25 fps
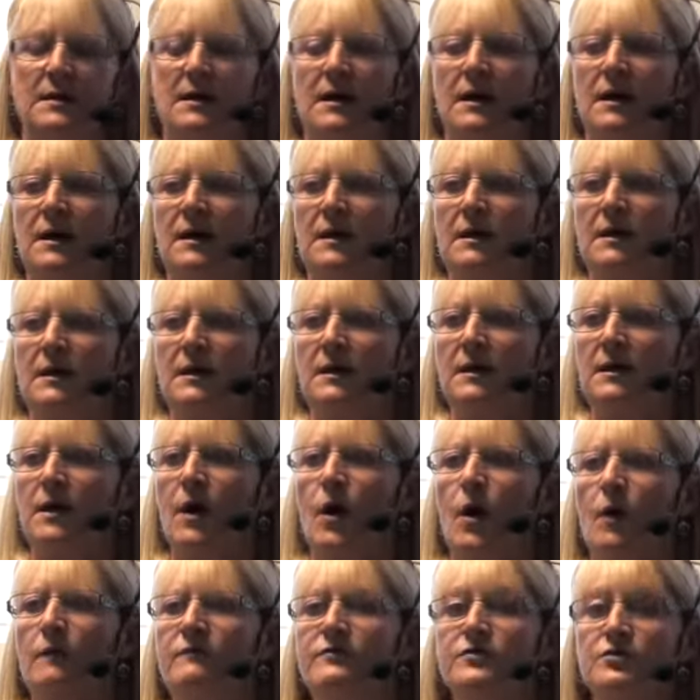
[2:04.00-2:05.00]

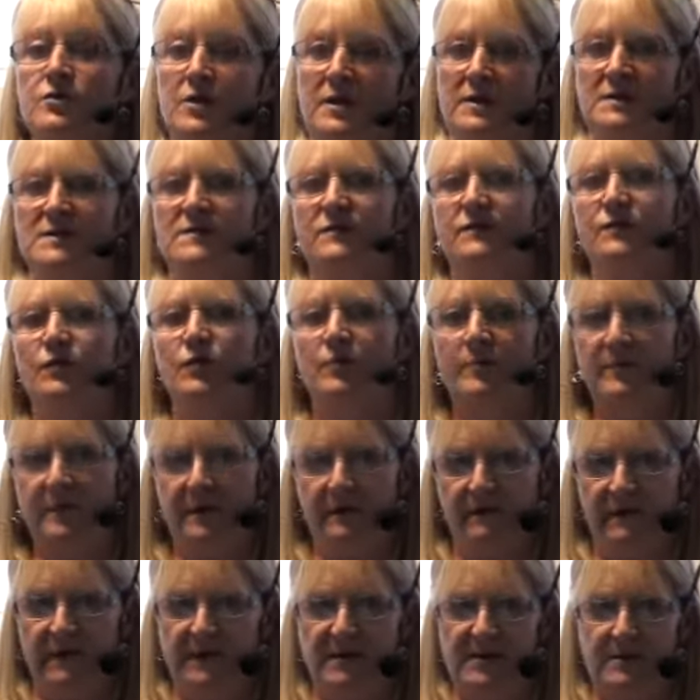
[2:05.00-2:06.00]
of
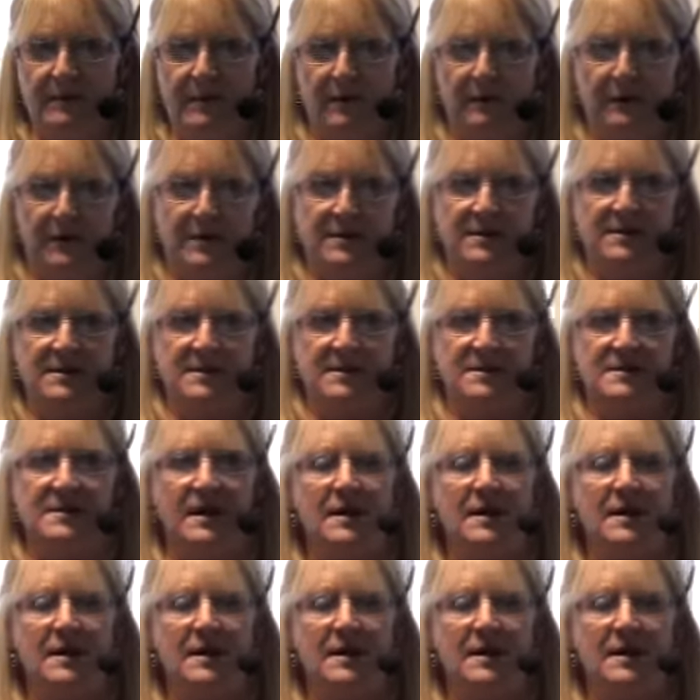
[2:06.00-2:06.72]
transformative experiences,